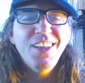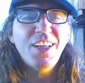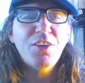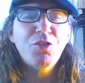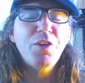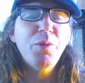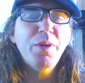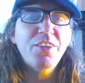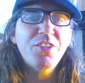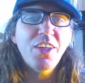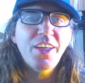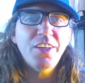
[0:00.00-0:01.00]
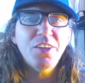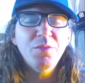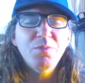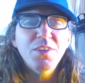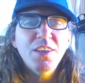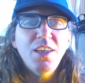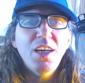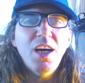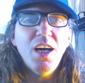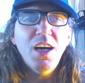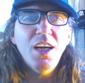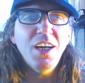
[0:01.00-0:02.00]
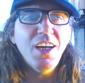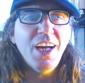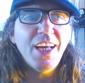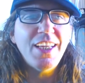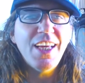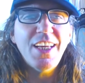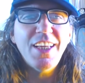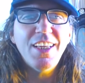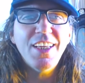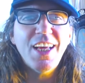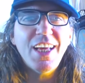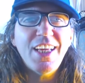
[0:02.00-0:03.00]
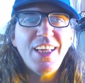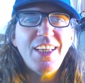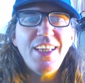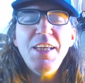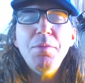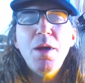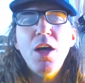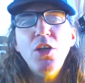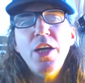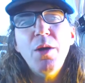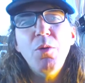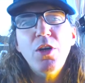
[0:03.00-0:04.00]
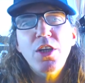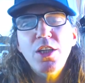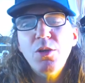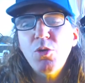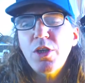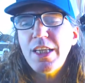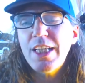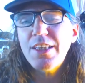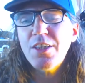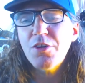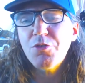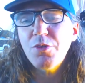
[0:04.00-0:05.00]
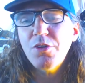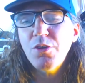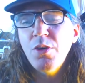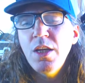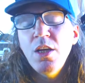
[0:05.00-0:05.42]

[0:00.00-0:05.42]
like three weeks later, uh, I get a I get an email. Yeah, we're gonna we're gonna get in touch with you.